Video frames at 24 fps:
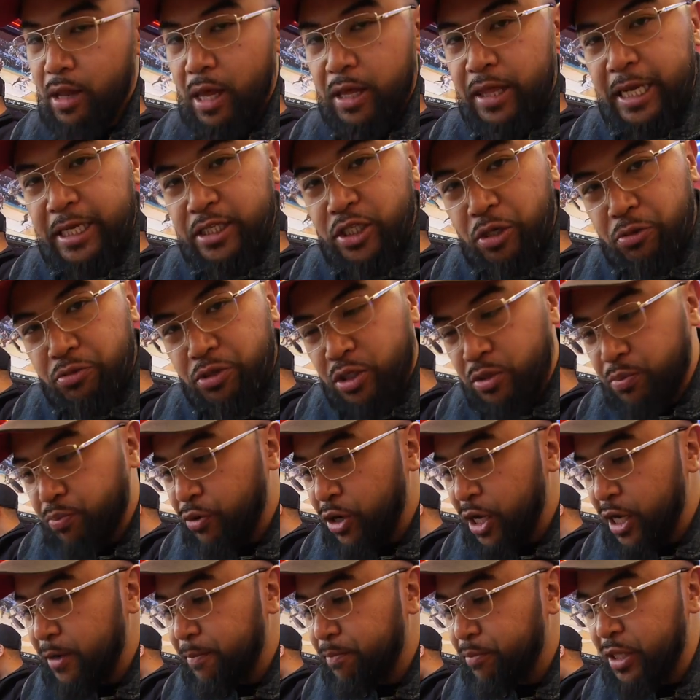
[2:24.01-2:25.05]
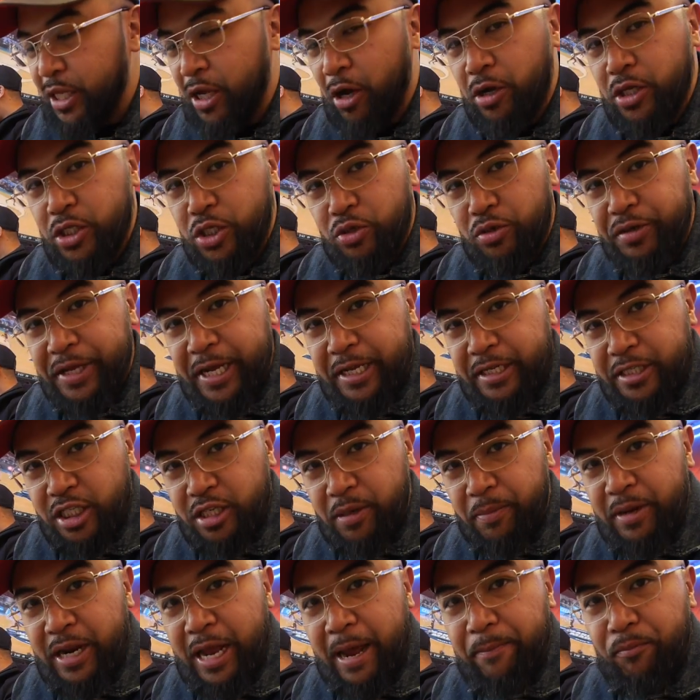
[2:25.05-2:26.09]
They toast the bread, but they also let
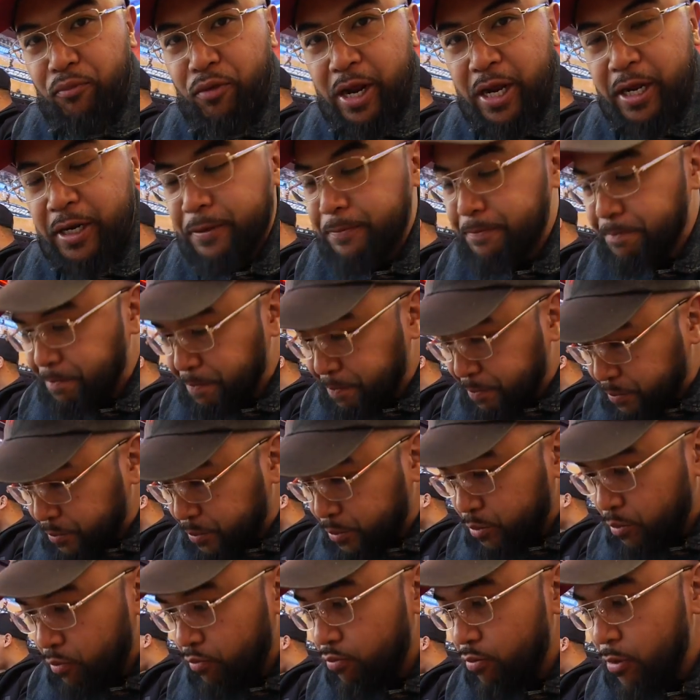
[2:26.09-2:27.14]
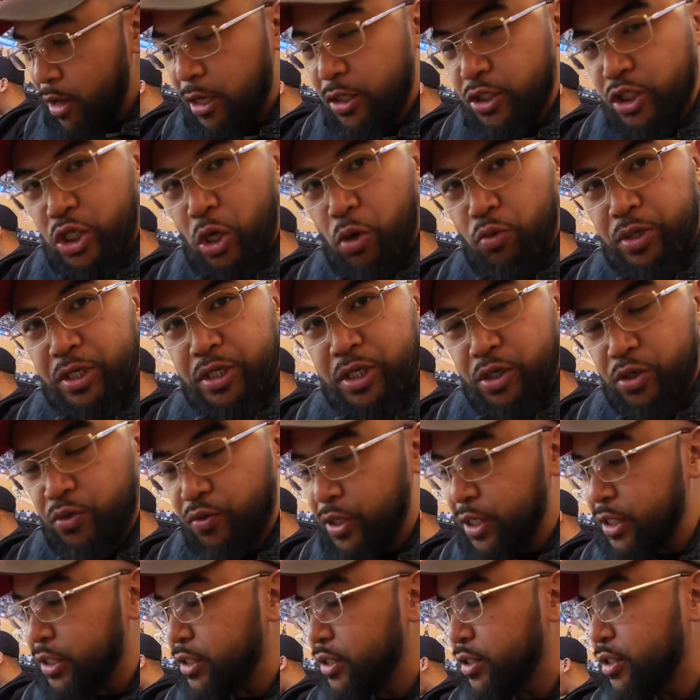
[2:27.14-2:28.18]
some of that bread soak in the
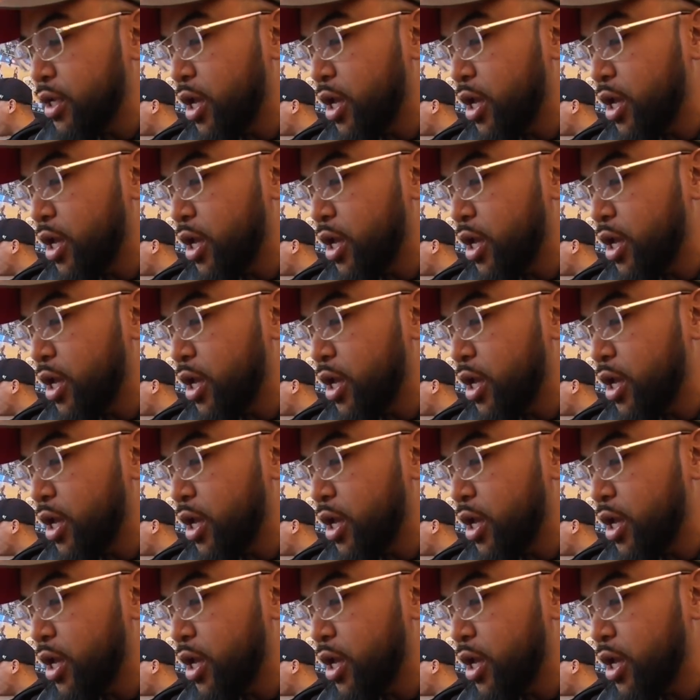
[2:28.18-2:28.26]
grease.